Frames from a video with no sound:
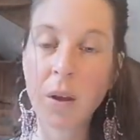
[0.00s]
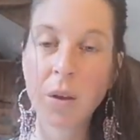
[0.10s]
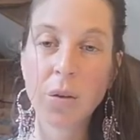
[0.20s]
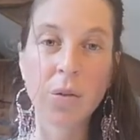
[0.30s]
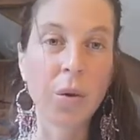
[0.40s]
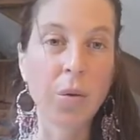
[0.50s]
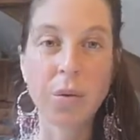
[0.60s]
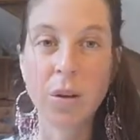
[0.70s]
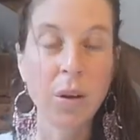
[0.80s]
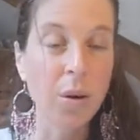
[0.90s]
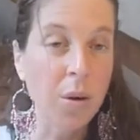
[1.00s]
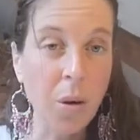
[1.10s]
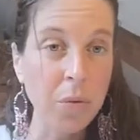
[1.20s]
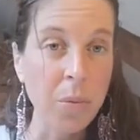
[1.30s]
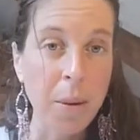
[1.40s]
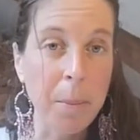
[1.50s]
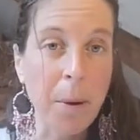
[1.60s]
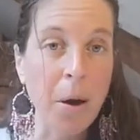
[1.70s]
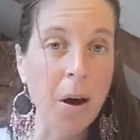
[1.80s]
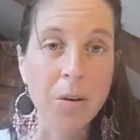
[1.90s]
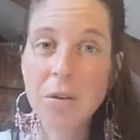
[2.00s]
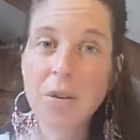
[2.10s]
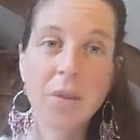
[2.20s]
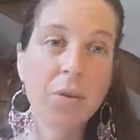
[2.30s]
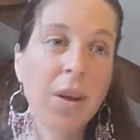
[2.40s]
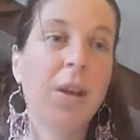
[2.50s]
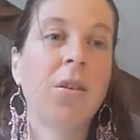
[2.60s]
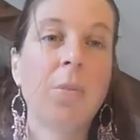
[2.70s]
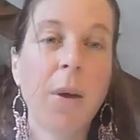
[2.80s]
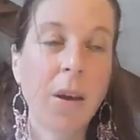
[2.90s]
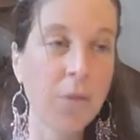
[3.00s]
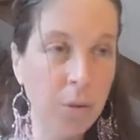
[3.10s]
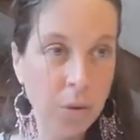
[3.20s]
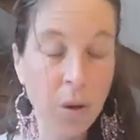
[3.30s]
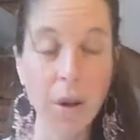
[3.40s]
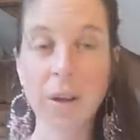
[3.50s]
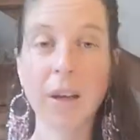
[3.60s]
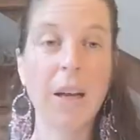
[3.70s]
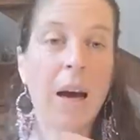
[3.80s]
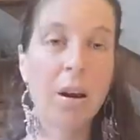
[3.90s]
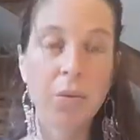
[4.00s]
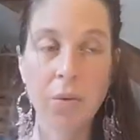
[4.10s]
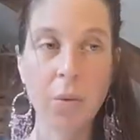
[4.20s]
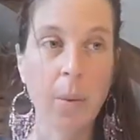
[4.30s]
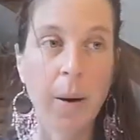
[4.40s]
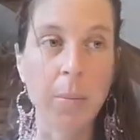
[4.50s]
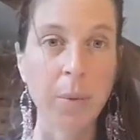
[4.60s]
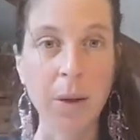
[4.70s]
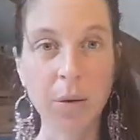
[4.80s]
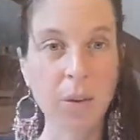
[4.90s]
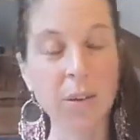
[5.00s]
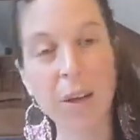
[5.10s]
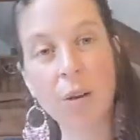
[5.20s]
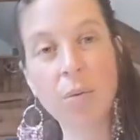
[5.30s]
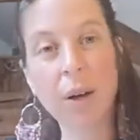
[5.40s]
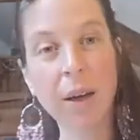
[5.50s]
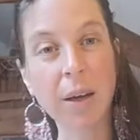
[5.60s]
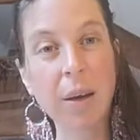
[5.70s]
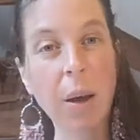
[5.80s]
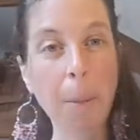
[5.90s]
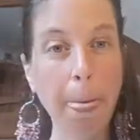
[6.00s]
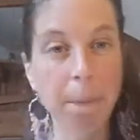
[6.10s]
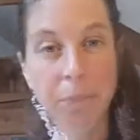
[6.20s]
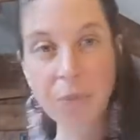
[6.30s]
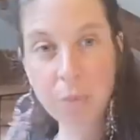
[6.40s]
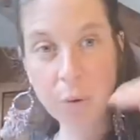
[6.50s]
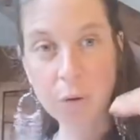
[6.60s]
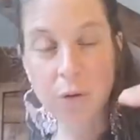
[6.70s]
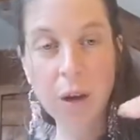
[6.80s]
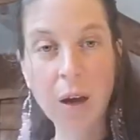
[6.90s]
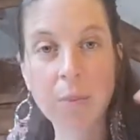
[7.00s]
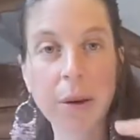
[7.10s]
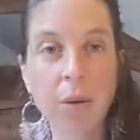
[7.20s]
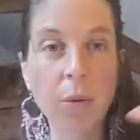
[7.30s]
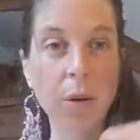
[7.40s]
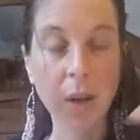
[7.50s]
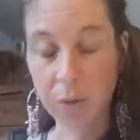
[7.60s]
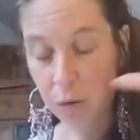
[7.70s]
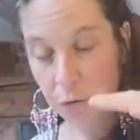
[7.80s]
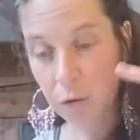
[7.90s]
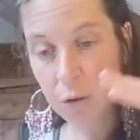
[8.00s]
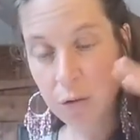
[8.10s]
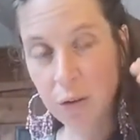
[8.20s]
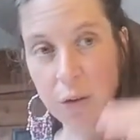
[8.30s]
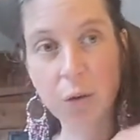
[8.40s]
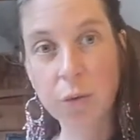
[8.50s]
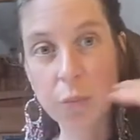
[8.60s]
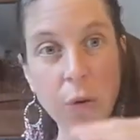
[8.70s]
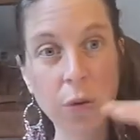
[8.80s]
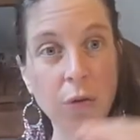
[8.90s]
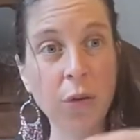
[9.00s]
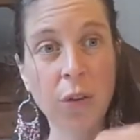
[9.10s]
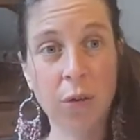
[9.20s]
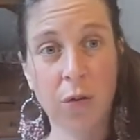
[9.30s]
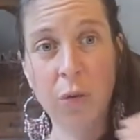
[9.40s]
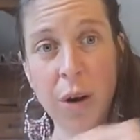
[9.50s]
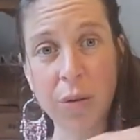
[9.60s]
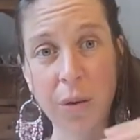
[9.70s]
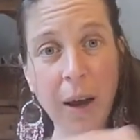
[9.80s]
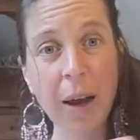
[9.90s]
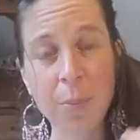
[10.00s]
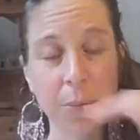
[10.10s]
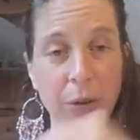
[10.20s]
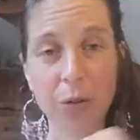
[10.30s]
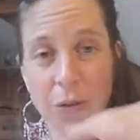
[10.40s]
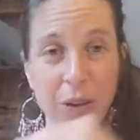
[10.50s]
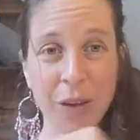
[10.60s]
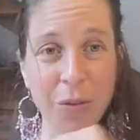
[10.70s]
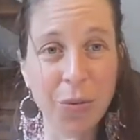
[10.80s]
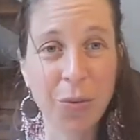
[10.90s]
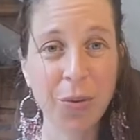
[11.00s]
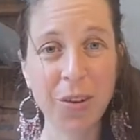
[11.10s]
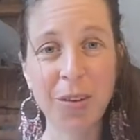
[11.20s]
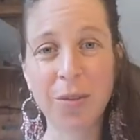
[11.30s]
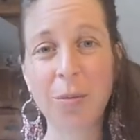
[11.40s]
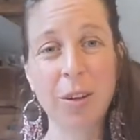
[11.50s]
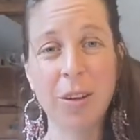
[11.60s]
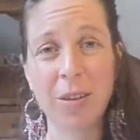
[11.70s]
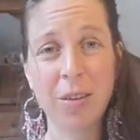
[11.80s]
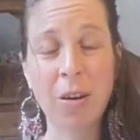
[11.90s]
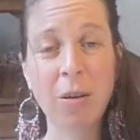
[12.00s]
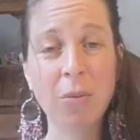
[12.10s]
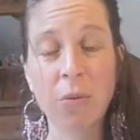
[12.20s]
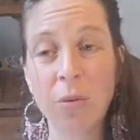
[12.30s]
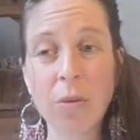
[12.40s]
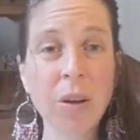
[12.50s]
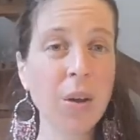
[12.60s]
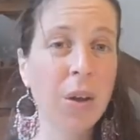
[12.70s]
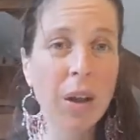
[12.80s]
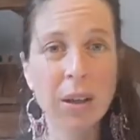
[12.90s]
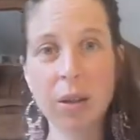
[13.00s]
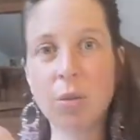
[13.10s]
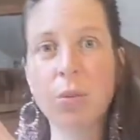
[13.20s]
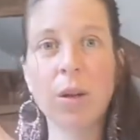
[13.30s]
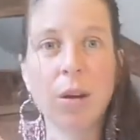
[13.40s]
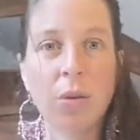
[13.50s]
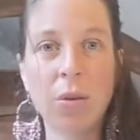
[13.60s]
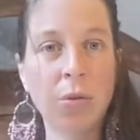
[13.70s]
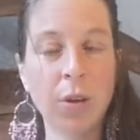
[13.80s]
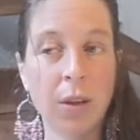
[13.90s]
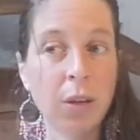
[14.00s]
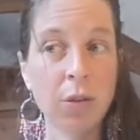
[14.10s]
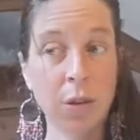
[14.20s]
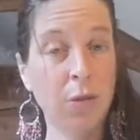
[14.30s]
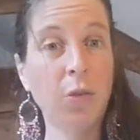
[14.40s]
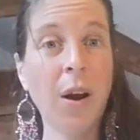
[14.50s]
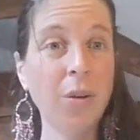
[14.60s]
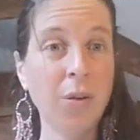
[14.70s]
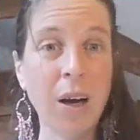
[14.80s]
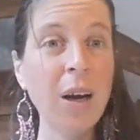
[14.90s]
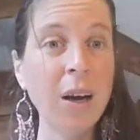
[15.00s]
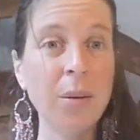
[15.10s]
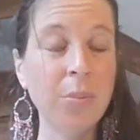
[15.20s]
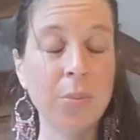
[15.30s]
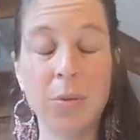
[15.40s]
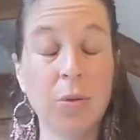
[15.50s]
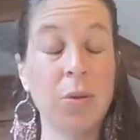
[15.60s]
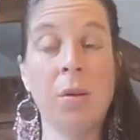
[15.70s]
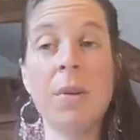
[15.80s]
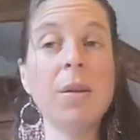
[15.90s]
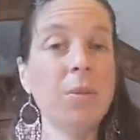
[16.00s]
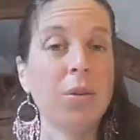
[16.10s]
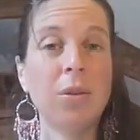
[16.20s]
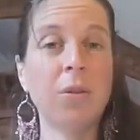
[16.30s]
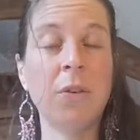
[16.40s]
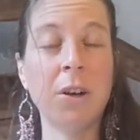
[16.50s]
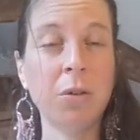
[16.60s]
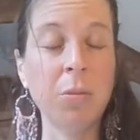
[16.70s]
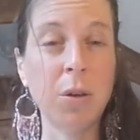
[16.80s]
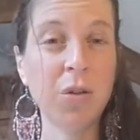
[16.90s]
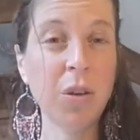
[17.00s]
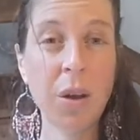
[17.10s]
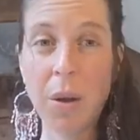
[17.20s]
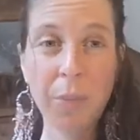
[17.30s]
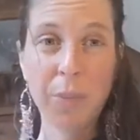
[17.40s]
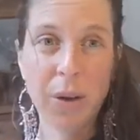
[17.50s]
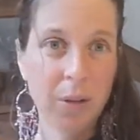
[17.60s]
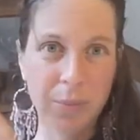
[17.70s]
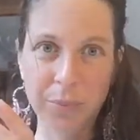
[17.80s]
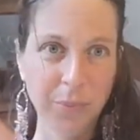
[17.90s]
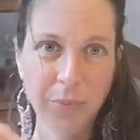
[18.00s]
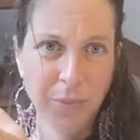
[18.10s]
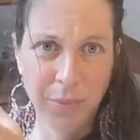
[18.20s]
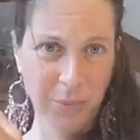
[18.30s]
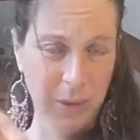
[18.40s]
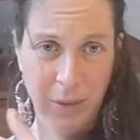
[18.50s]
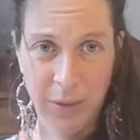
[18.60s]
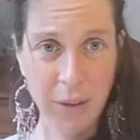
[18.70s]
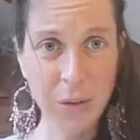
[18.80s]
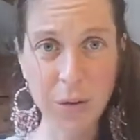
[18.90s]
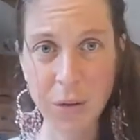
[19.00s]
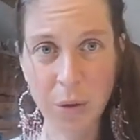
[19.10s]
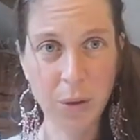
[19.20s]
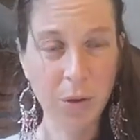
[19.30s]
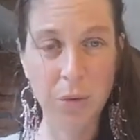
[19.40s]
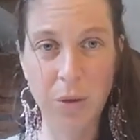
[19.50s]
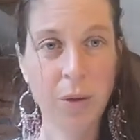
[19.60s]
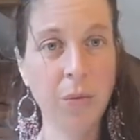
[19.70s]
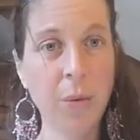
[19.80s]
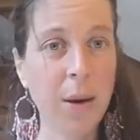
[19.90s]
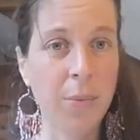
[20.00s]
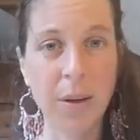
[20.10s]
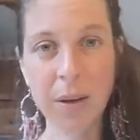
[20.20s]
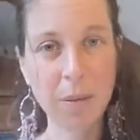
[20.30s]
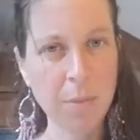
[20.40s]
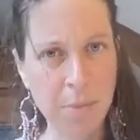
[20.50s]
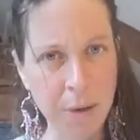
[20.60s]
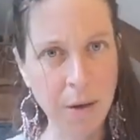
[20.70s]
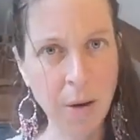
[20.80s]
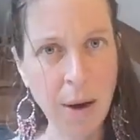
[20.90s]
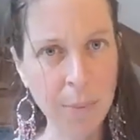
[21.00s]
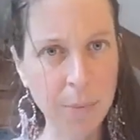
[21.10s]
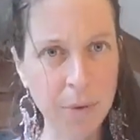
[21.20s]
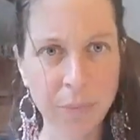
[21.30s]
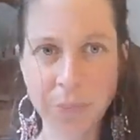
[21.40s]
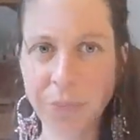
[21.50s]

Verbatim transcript: So the overwhelm part does never get space to get out of overwhelm because it's kind of like um, pushed down by the one that, judges, and the one that judges is trying to help, but it's just like doing it in a way that is harmful. And then the one that goes into addiction is trying to help to come out because it's far too much, but it's still not going to the overwhelm, and then there might be collapse. And,